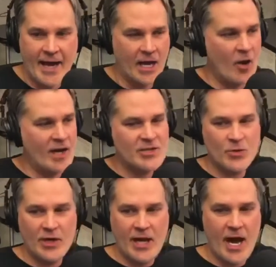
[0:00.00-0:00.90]
I go, I
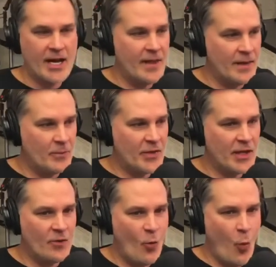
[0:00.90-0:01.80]
swear to God. And then I'm
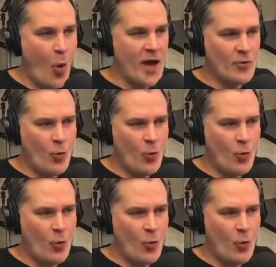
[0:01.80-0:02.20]
thinking, what